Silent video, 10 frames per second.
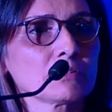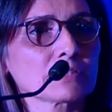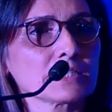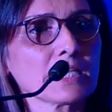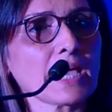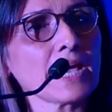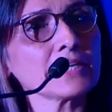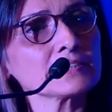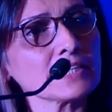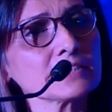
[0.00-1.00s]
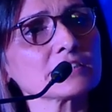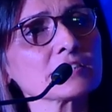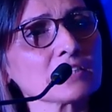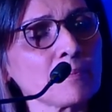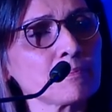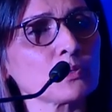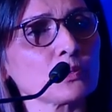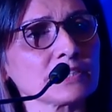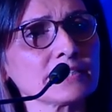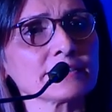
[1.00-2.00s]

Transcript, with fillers: okay, and then just upload it.